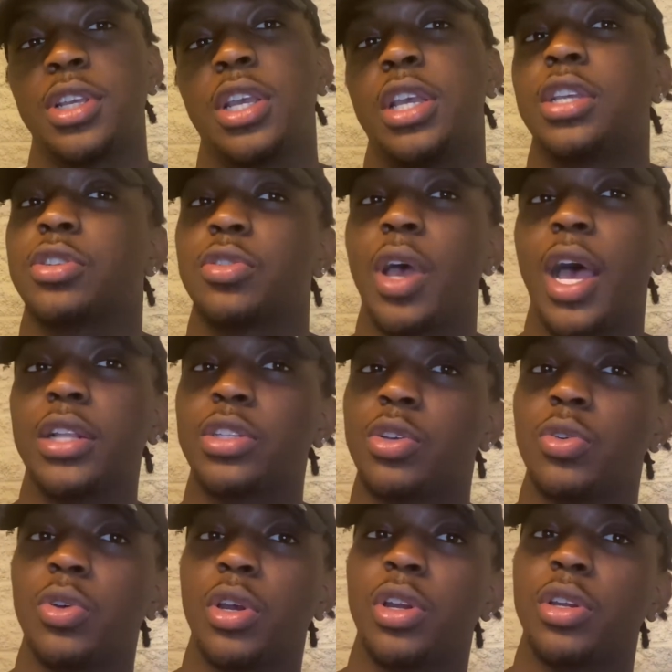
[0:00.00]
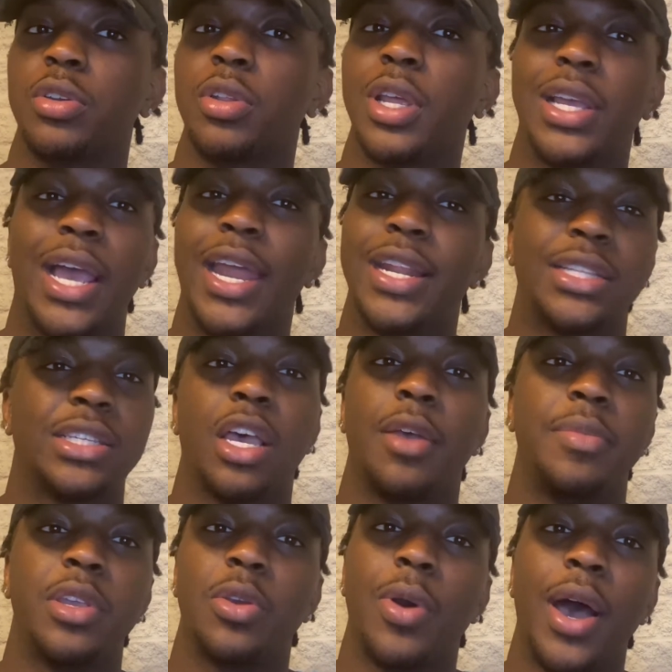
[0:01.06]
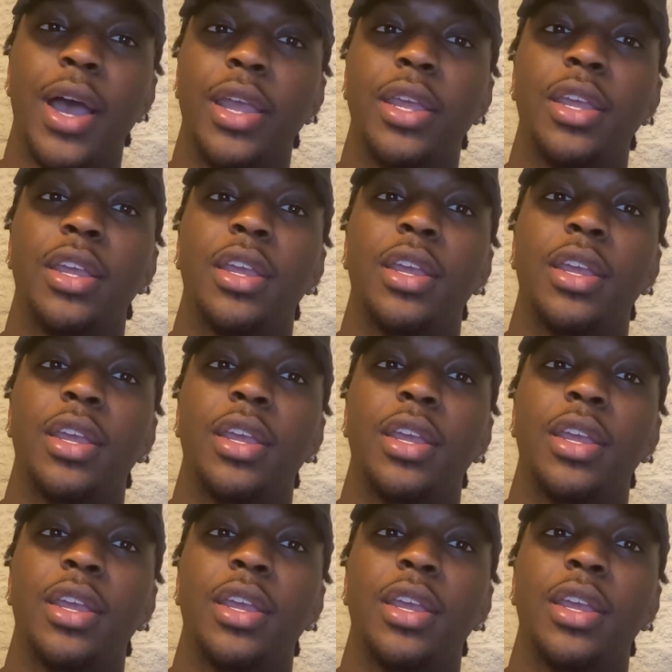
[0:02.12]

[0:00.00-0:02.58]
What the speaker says: So I told her, like, I didn't tell her to be quiet,